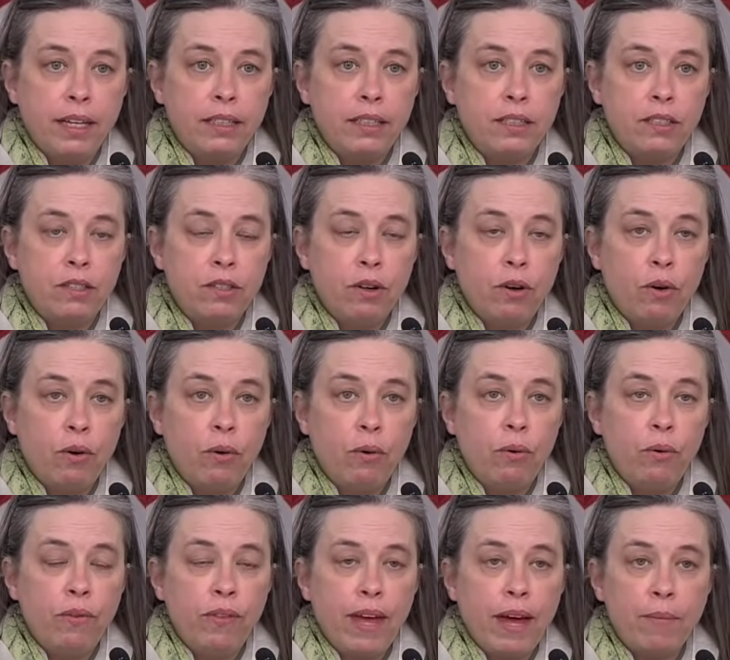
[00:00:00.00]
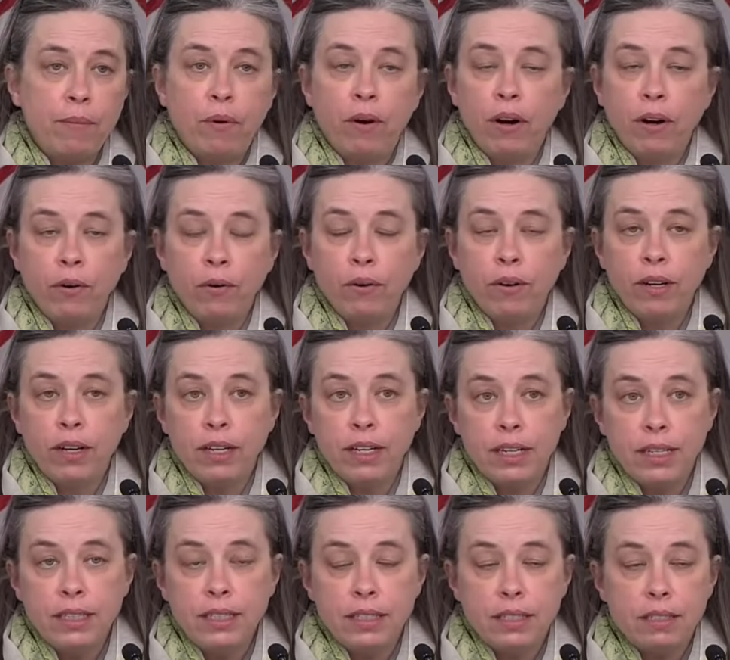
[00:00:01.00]
And so that priority
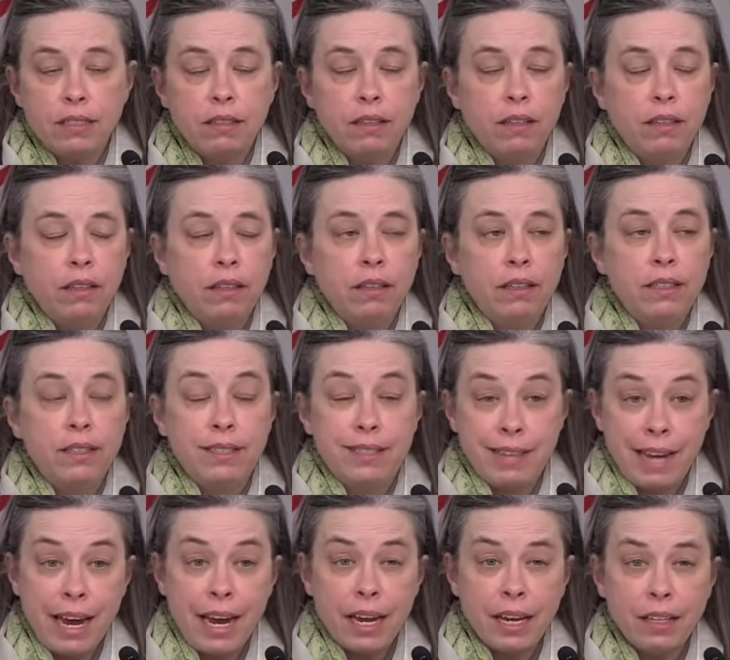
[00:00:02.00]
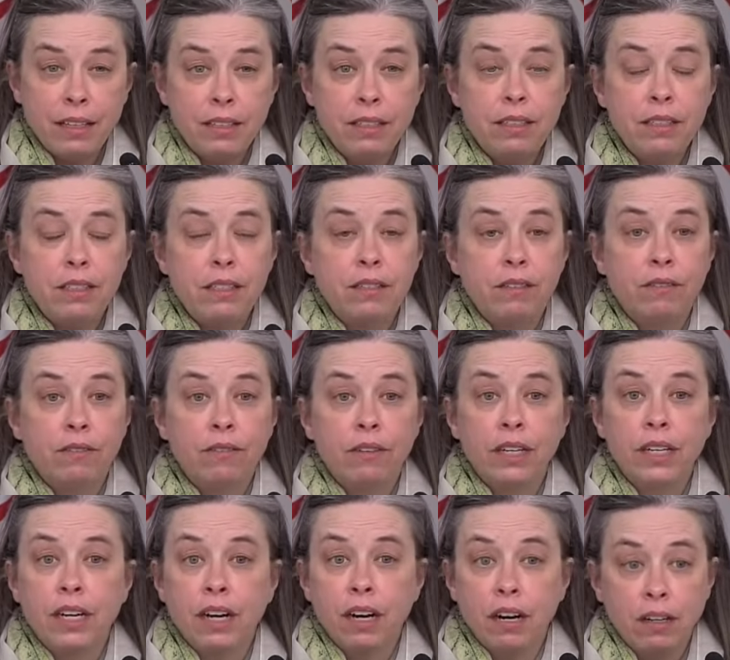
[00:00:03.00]
list stands
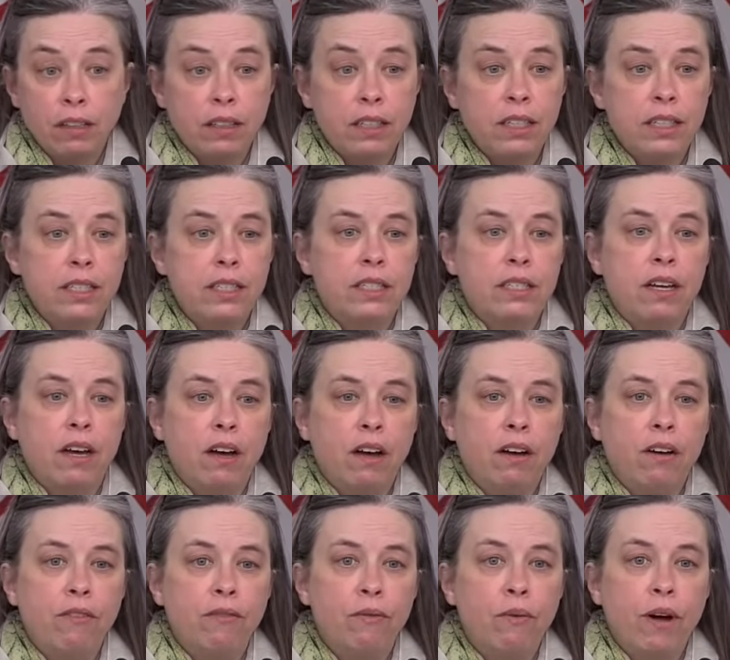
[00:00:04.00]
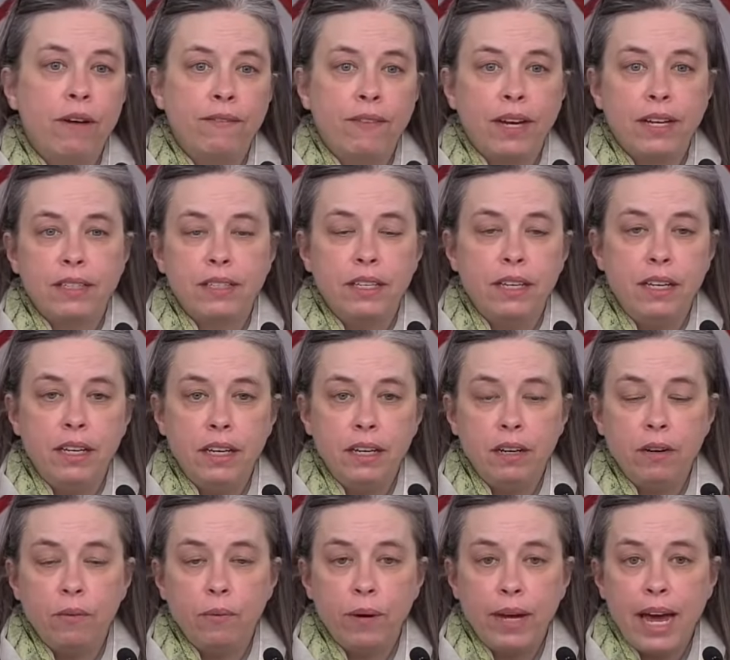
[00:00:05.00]
regardless of what
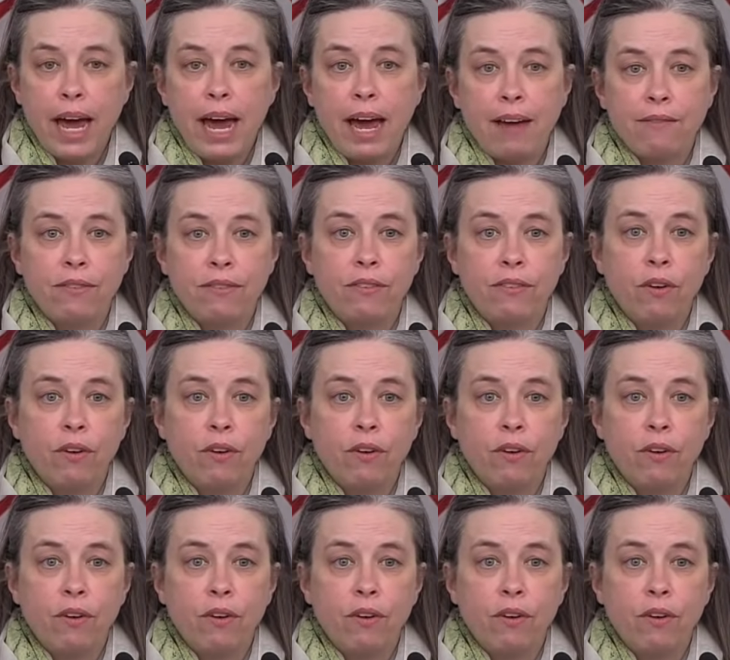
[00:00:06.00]
vaccine we have.